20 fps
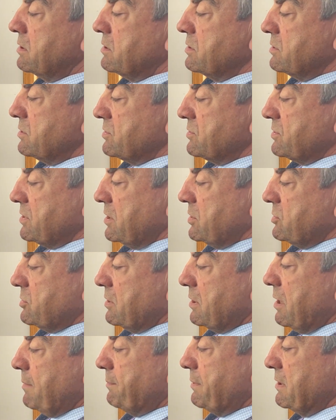cinch it
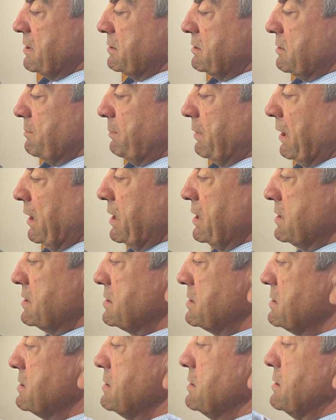up into place,